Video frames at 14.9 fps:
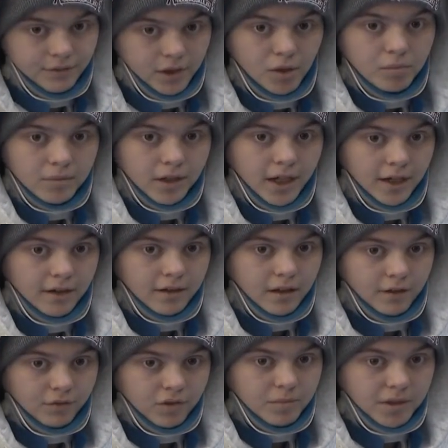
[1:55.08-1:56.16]
up, I
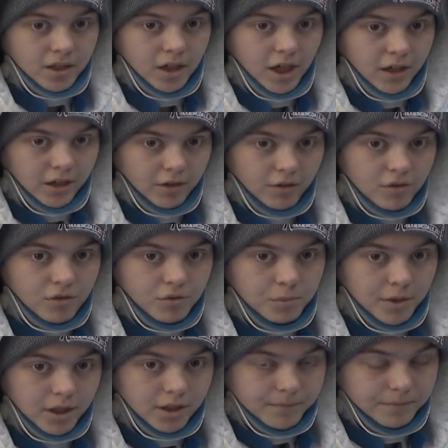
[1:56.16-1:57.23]
have to be honest,
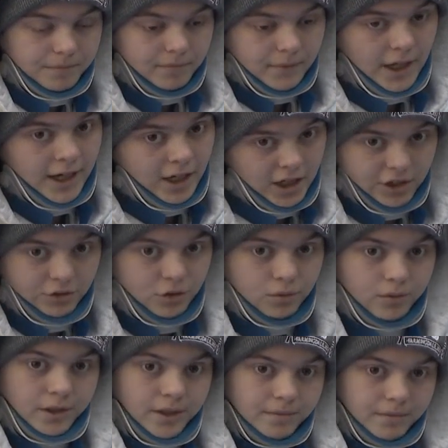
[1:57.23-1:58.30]
but I got through it.